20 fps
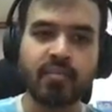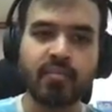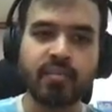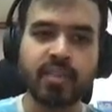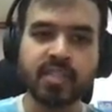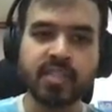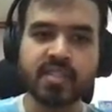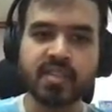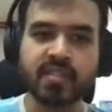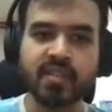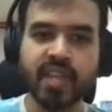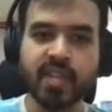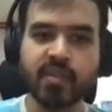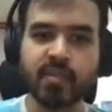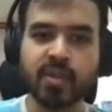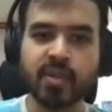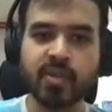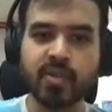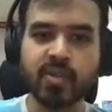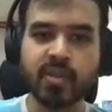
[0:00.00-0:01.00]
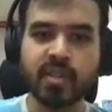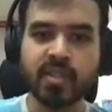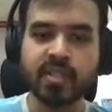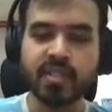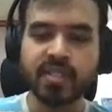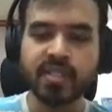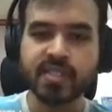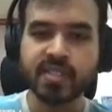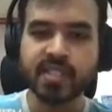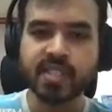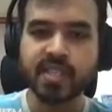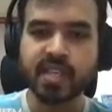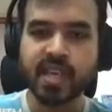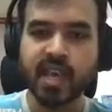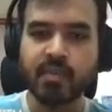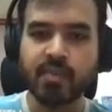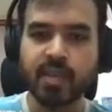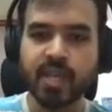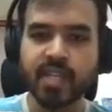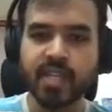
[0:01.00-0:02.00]
This is a variable rule, this is an
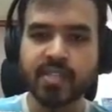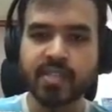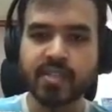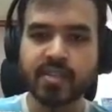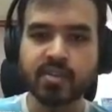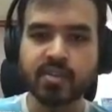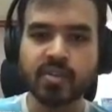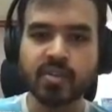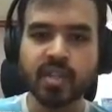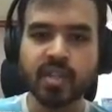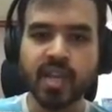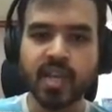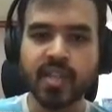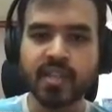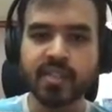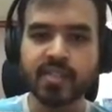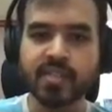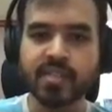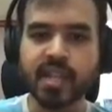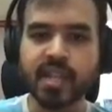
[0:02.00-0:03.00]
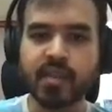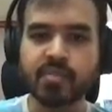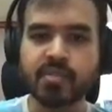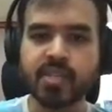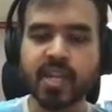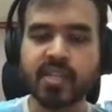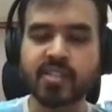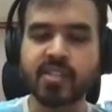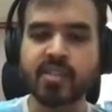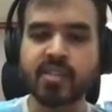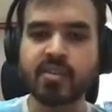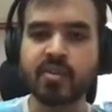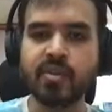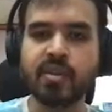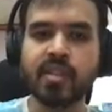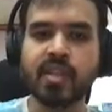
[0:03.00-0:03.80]
application rule, and this is an abstraction rule.